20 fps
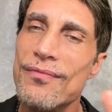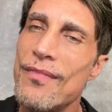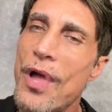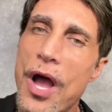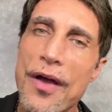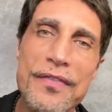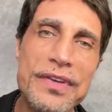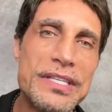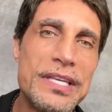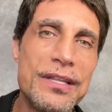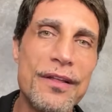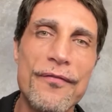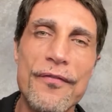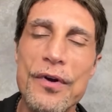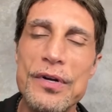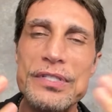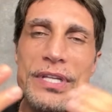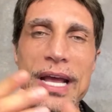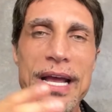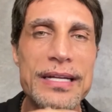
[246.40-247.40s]
Obviously, the
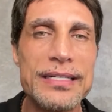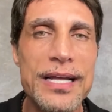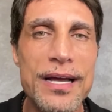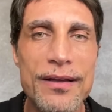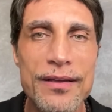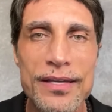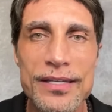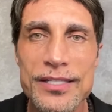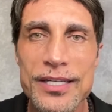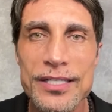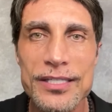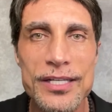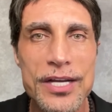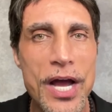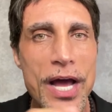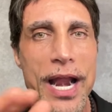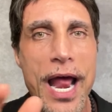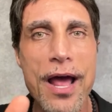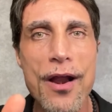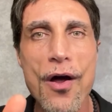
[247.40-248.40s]
first thing I tell you is just
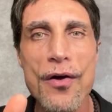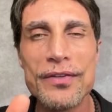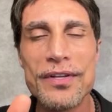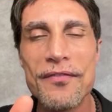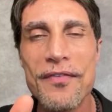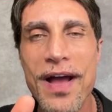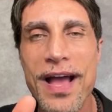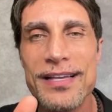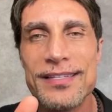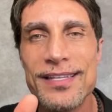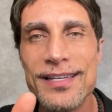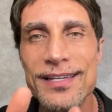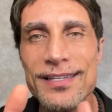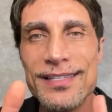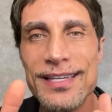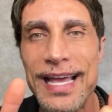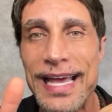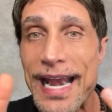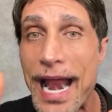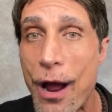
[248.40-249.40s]
cut out all devices
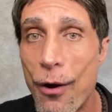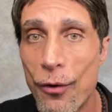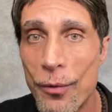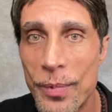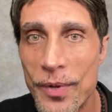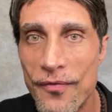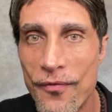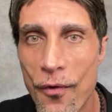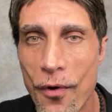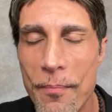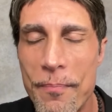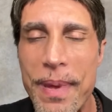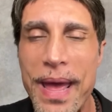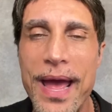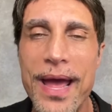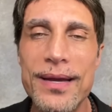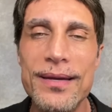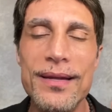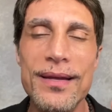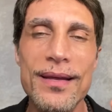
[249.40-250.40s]
an hour before
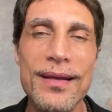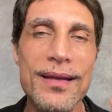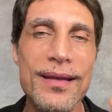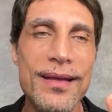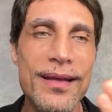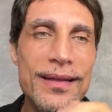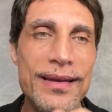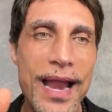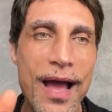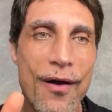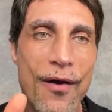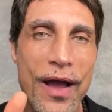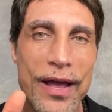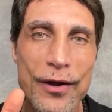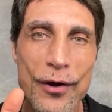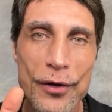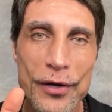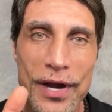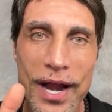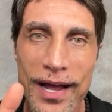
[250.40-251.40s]
bed. Now, I
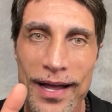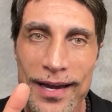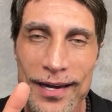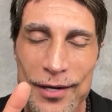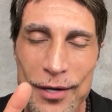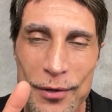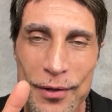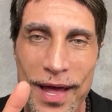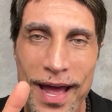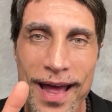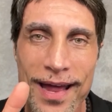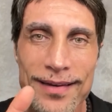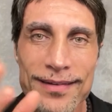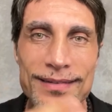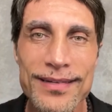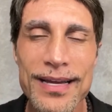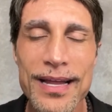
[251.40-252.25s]
know you're not going to do that.